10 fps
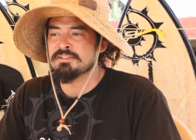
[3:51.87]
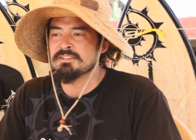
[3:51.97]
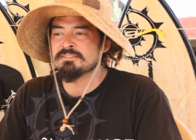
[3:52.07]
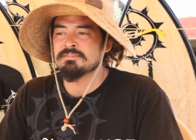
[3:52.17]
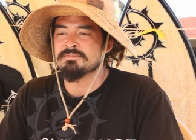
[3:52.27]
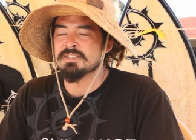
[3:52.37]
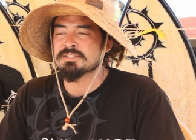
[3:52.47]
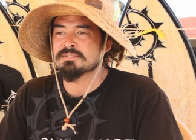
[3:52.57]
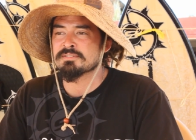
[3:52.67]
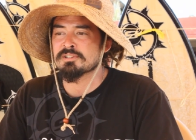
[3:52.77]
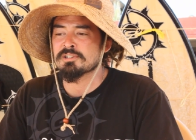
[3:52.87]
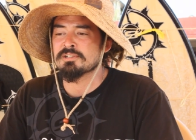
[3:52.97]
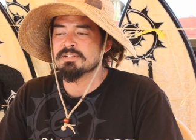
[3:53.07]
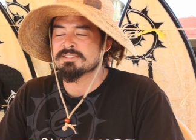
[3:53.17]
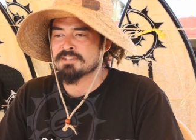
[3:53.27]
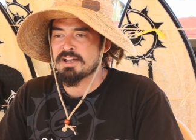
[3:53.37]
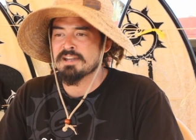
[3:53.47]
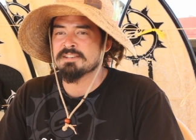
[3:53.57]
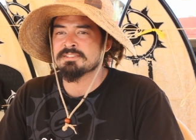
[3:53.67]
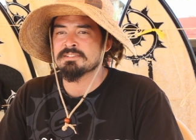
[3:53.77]
it fits for its
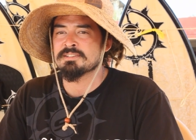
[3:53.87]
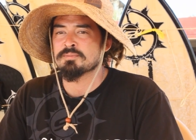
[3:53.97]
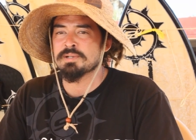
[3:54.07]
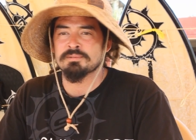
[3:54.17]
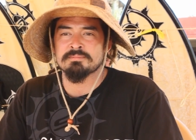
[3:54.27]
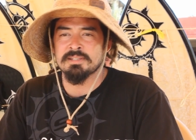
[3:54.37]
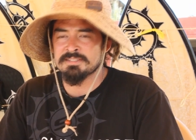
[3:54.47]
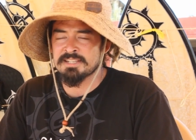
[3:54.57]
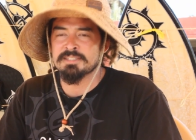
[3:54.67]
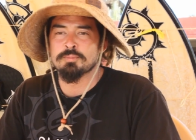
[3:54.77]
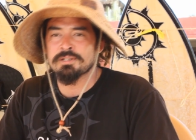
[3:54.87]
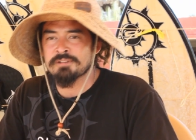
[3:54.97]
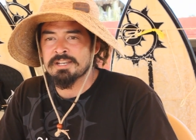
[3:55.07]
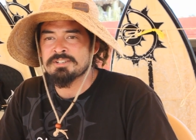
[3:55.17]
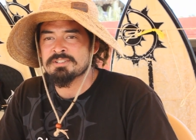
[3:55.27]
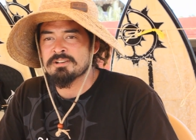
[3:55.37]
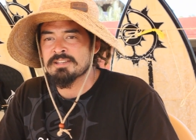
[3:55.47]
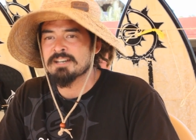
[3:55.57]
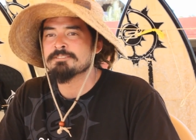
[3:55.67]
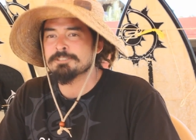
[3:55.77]
size and its intended wind range and all
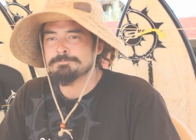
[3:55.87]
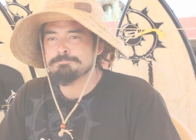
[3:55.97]
that. So